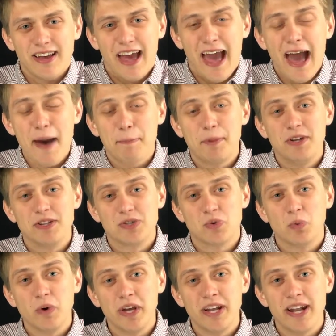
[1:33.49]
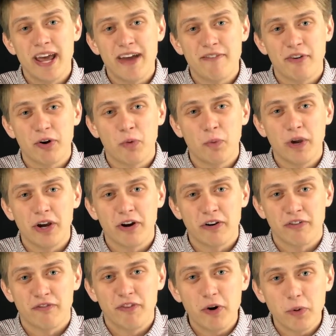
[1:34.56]
happens whenever we are
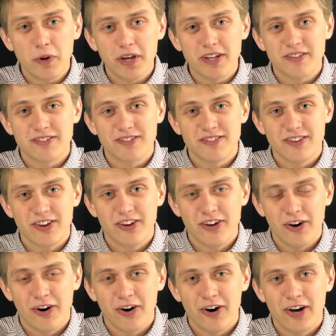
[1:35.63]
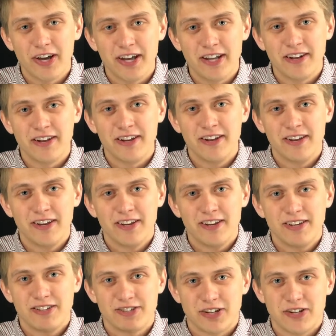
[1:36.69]
focused on
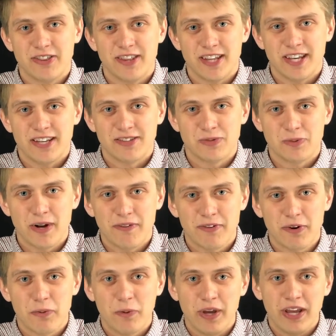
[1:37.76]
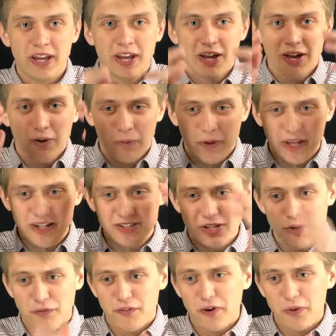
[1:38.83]
certain things. Whenever we get
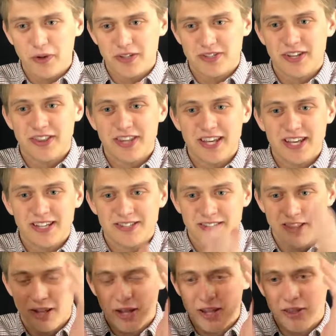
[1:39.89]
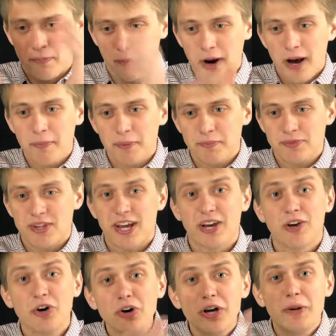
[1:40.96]
so focused on things and the problems
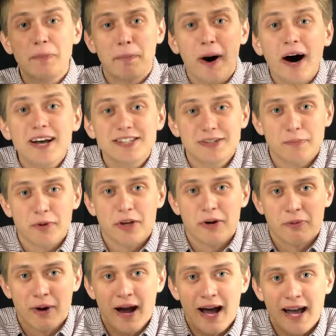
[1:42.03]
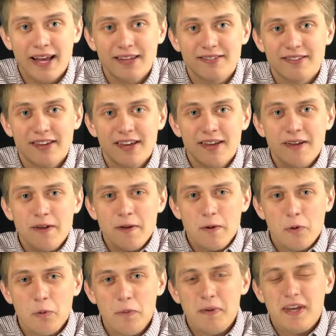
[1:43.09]
that could possibly arise,
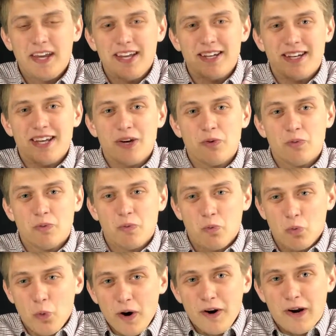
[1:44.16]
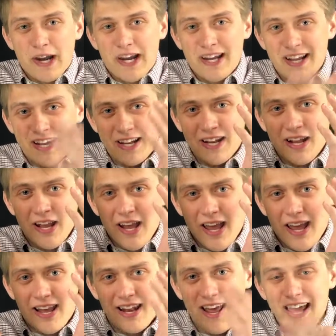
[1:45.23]
we begin to get worried and
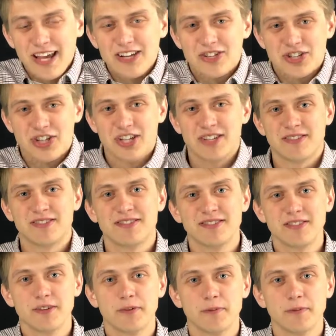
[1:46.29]
anxious.